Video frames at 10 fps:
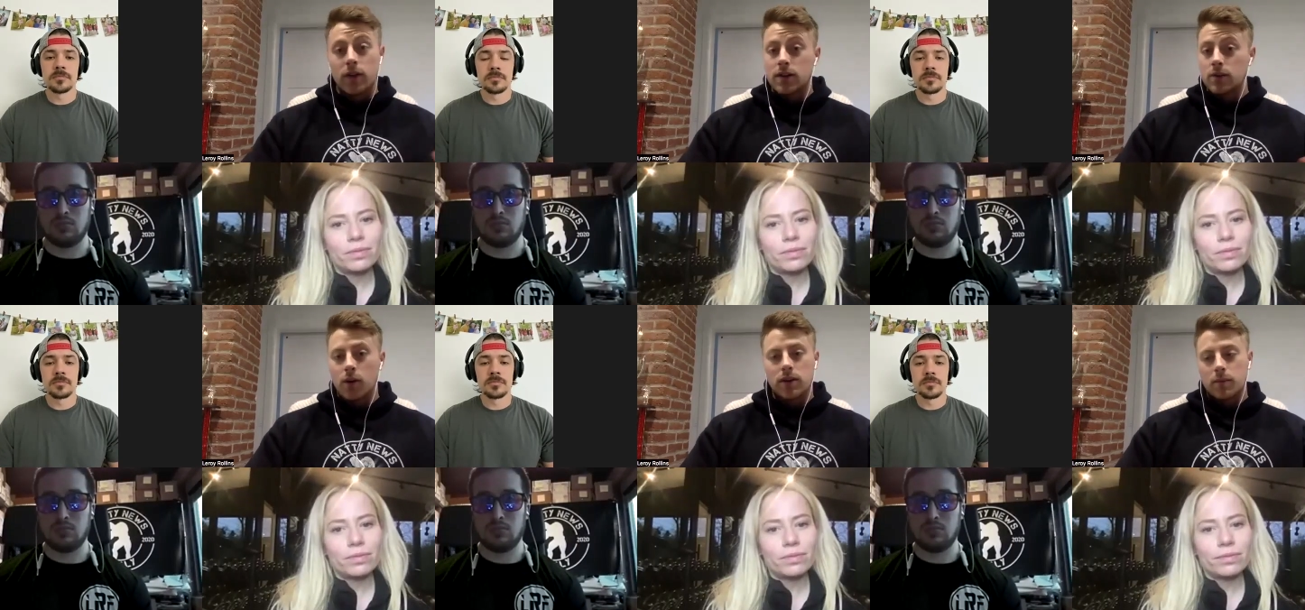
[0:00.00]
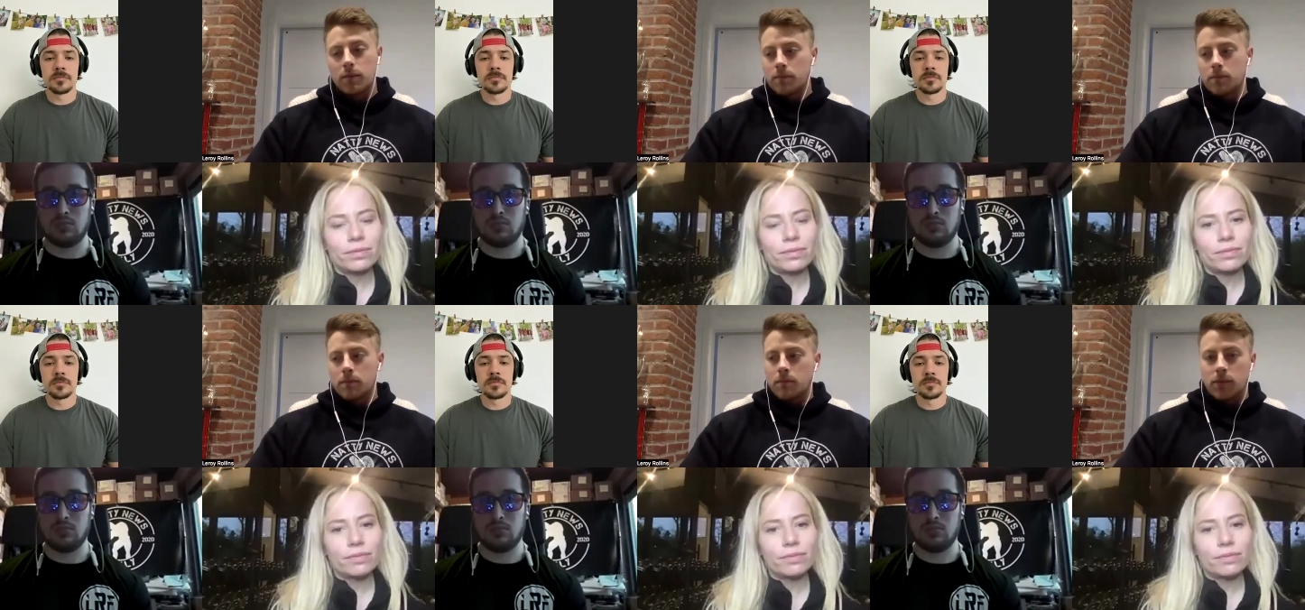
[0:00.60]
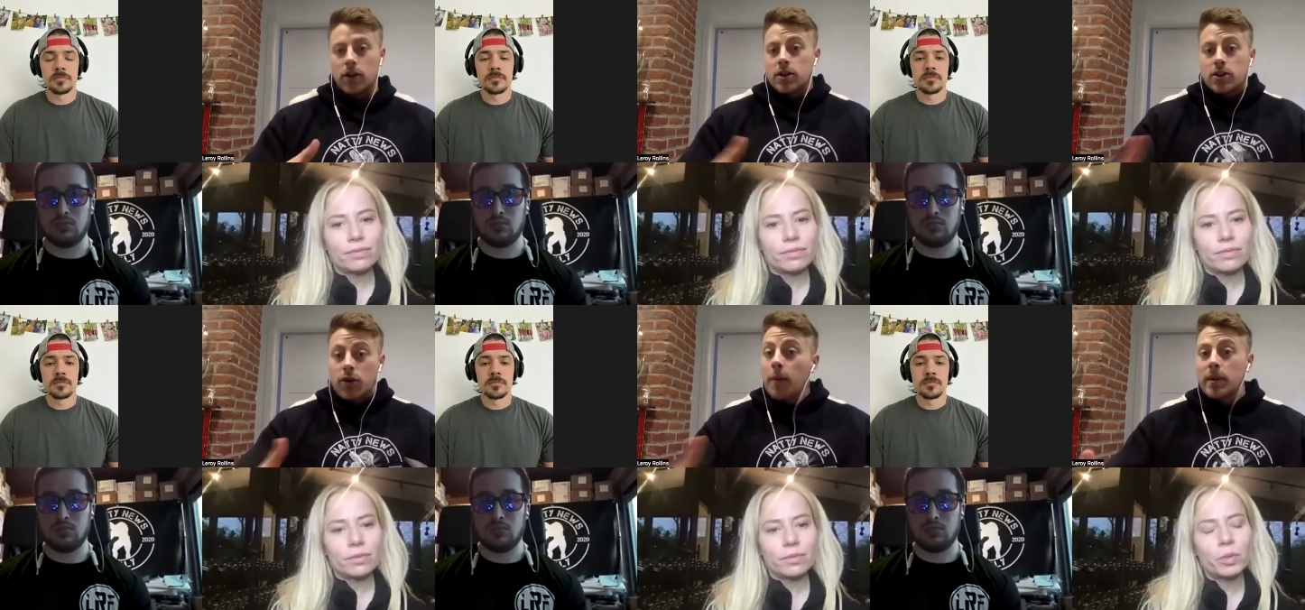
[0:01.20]
Speaker 1: the
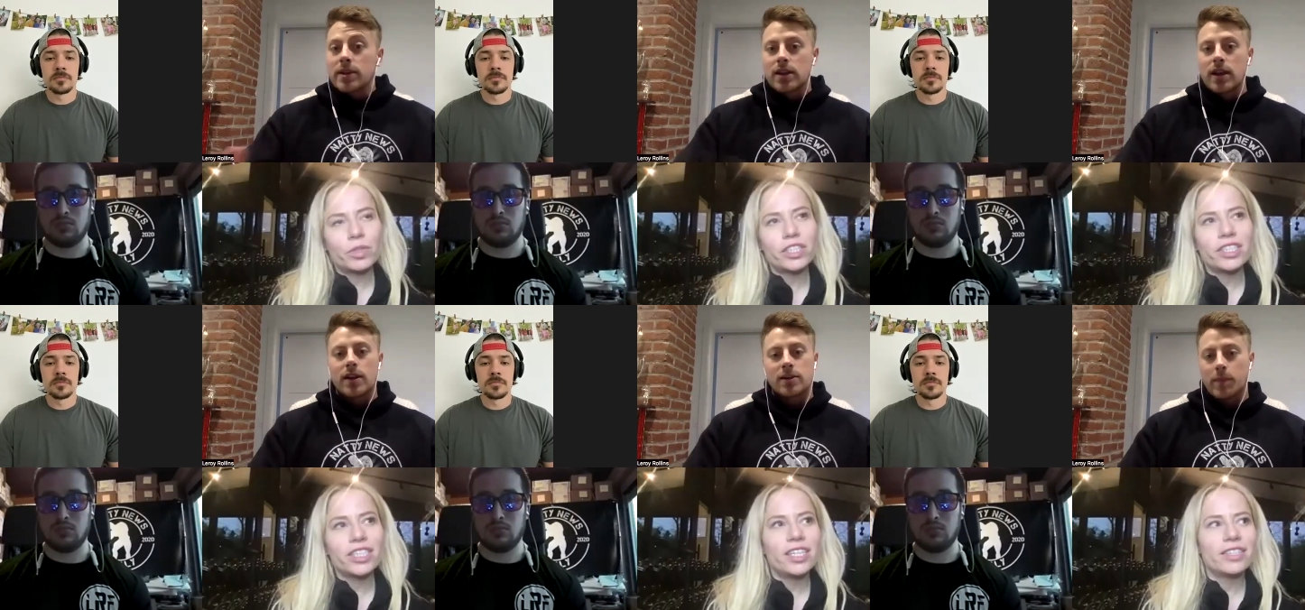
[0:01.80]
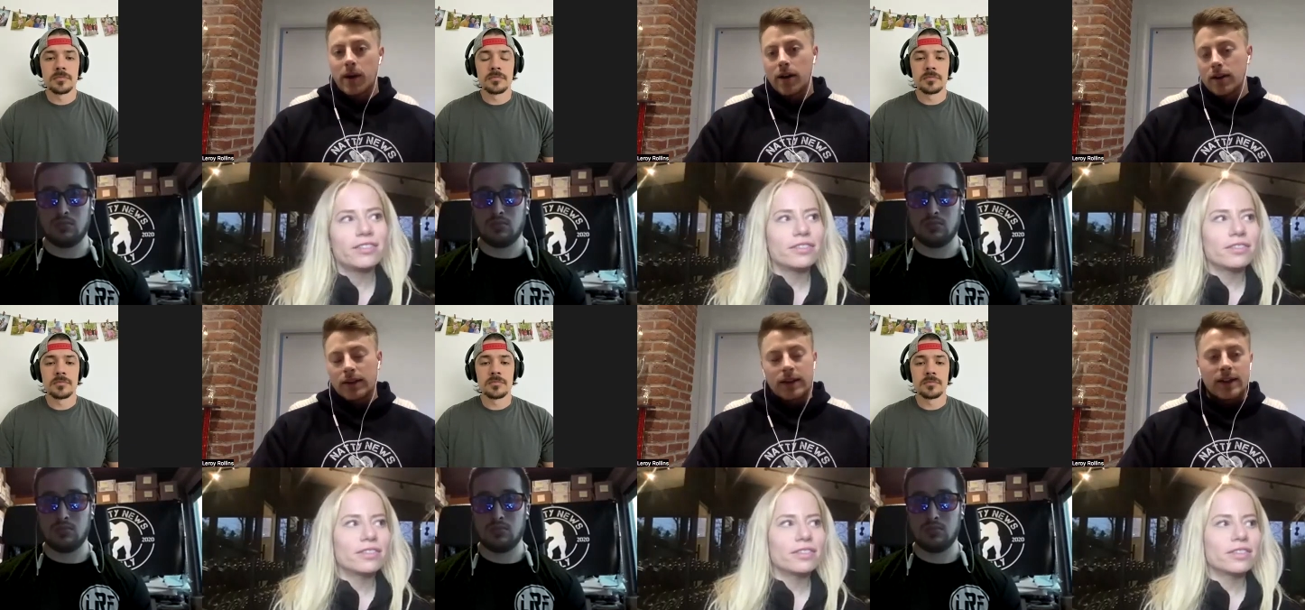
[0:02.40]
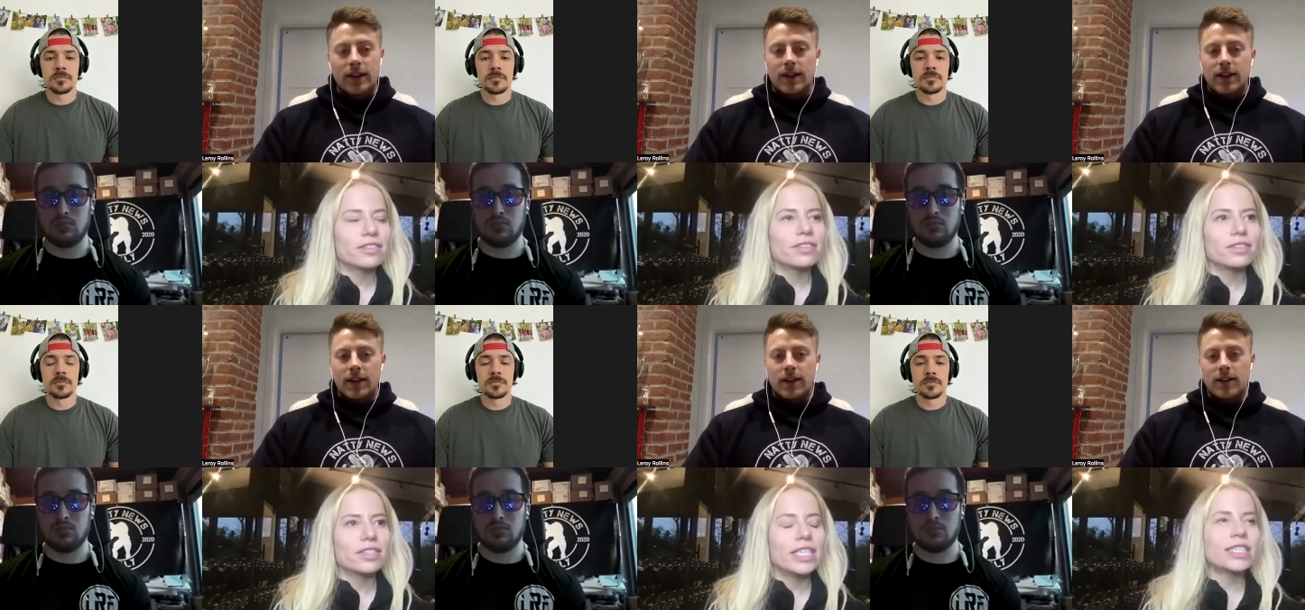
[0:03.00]
discrepancy really is, but
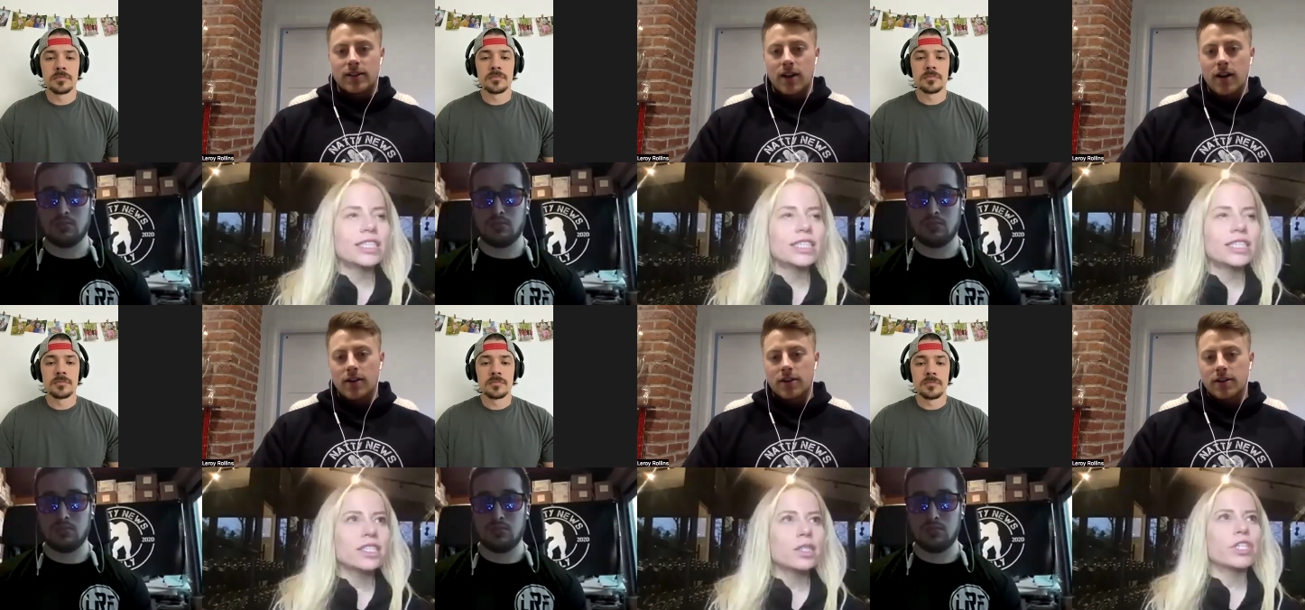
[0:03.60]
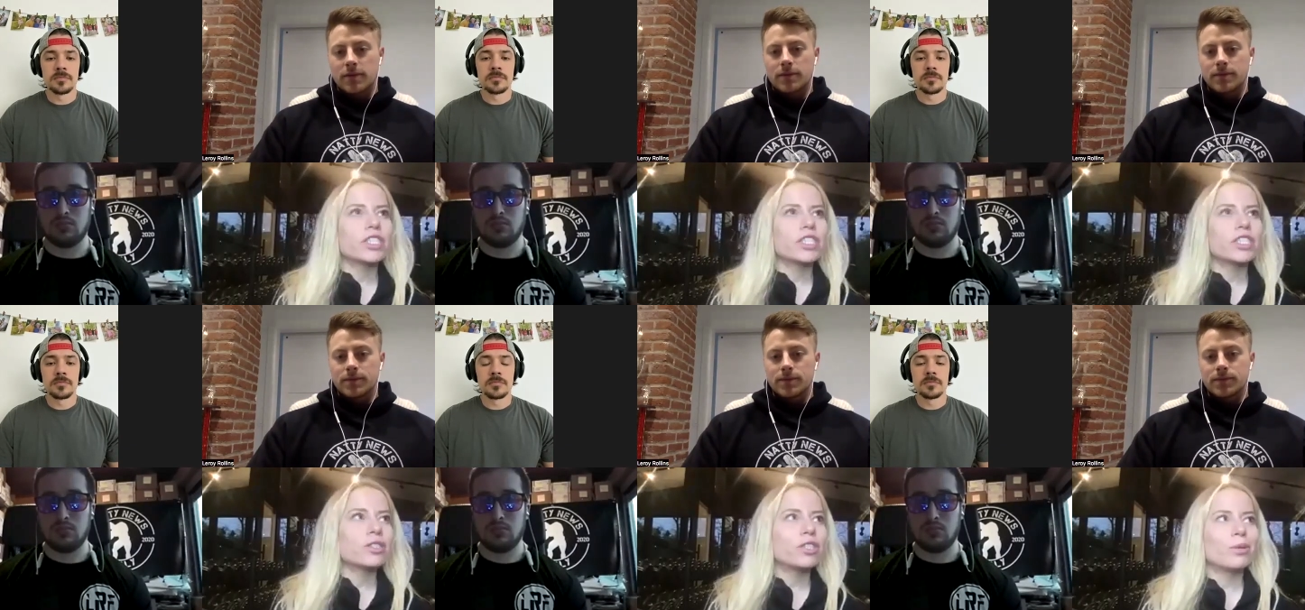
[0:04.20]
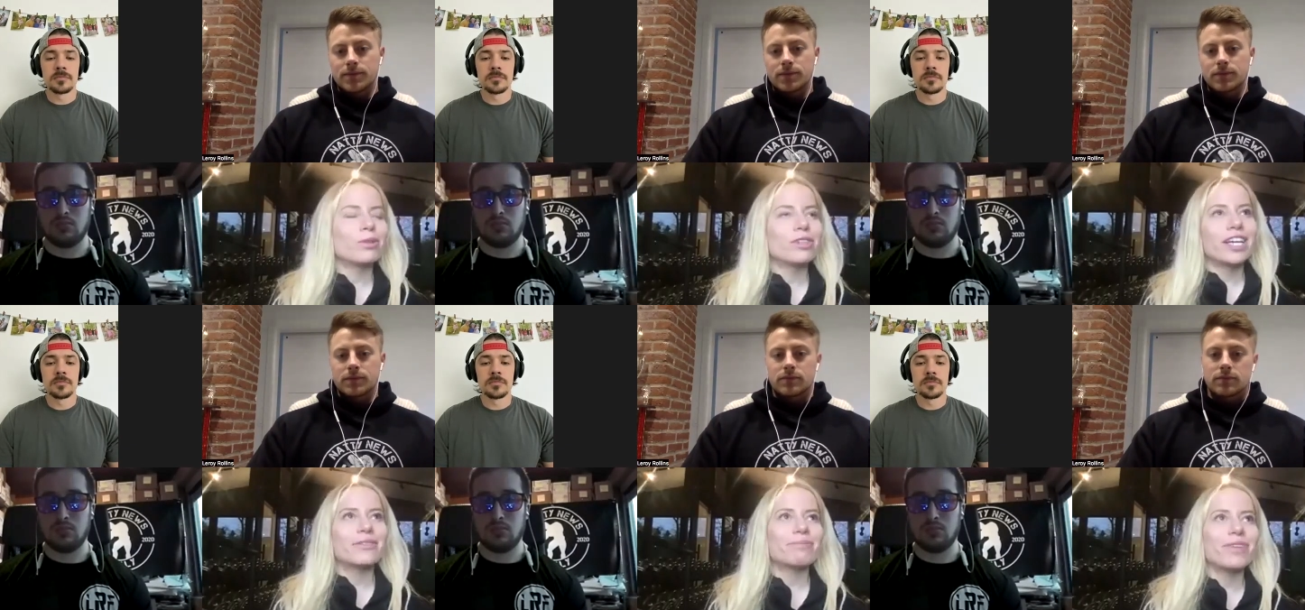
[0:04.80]
Speaker 2: it's the testing, but it's also
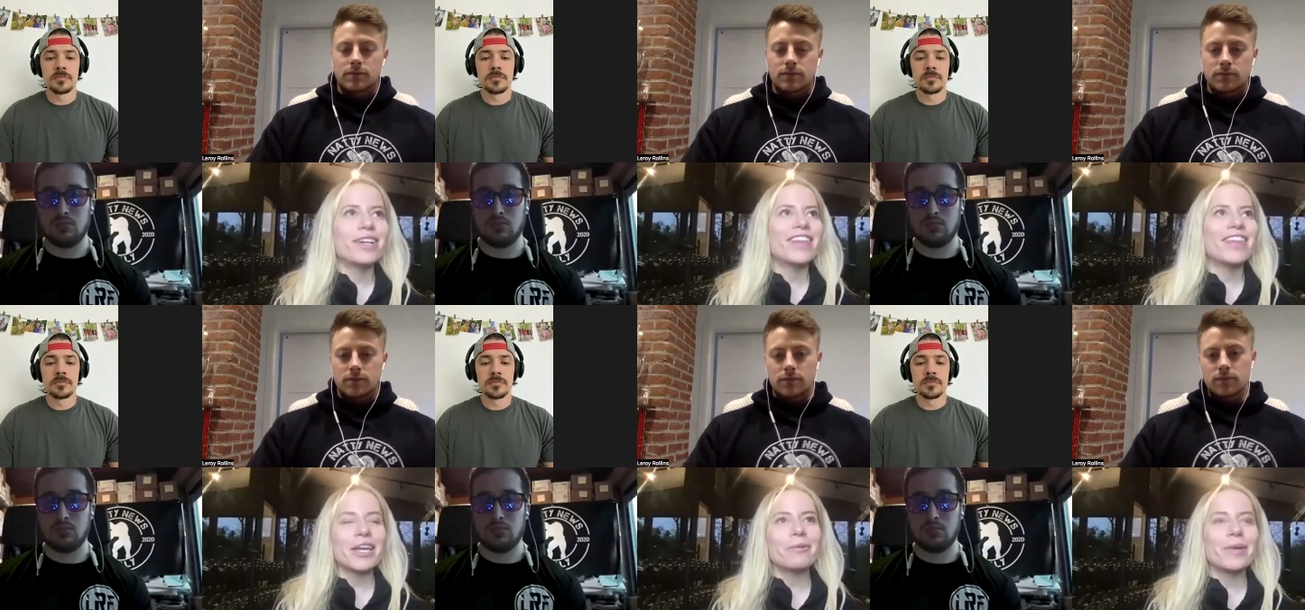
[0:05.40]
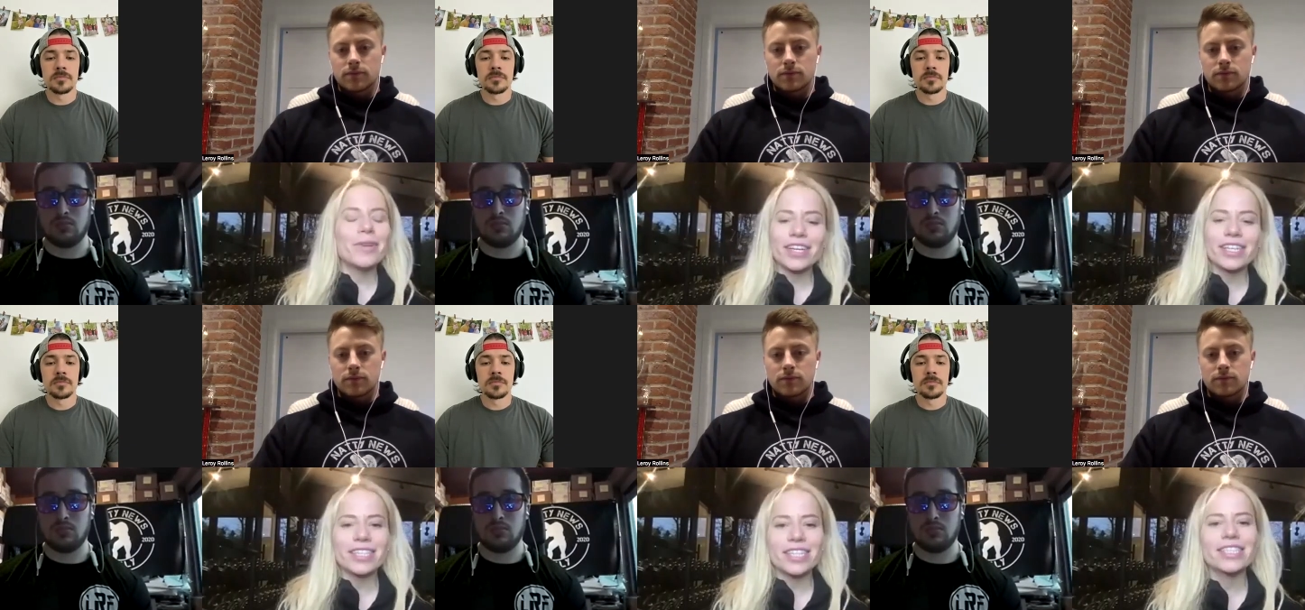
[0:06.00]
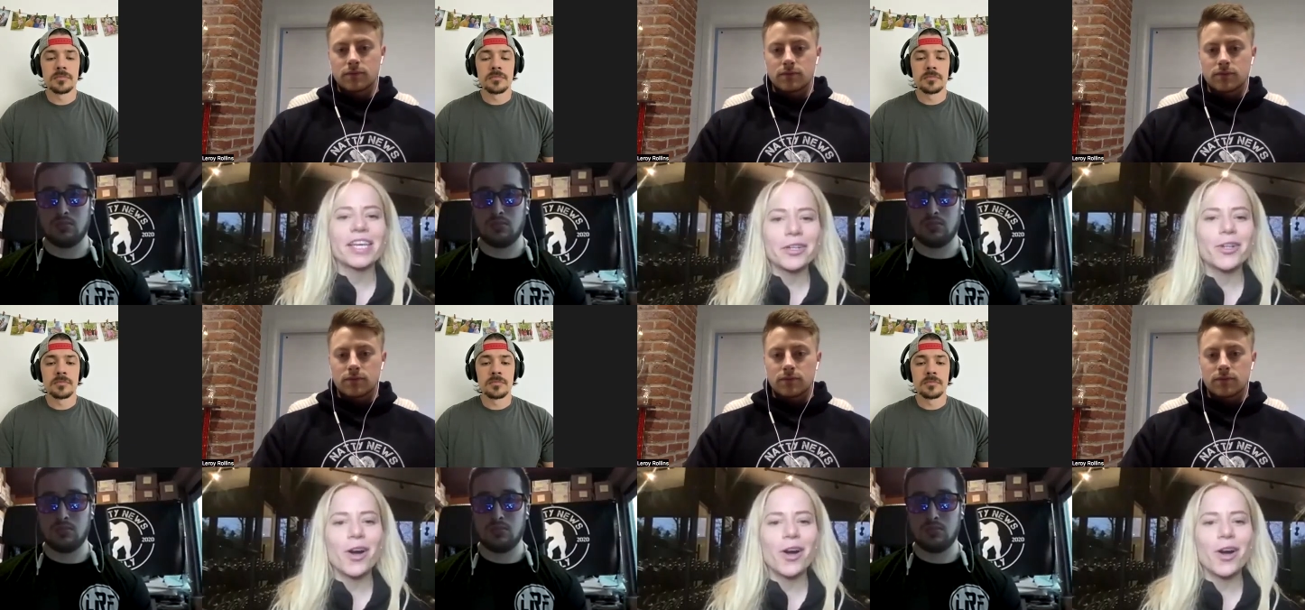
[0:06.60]
like they get away with it because they cycle